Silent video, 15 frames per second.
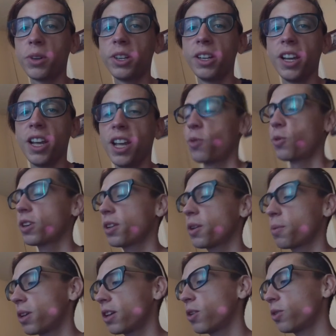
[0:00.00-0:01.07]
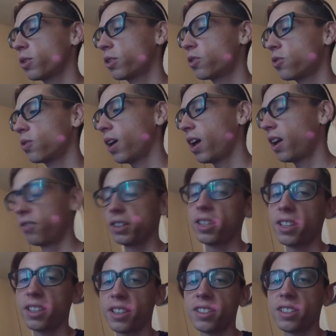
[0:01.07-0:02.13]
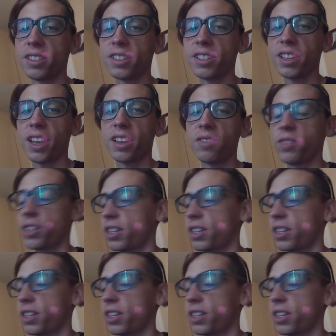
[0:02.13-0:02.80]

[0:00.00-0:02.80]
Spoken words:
We're going to be going through everything that's inside of it.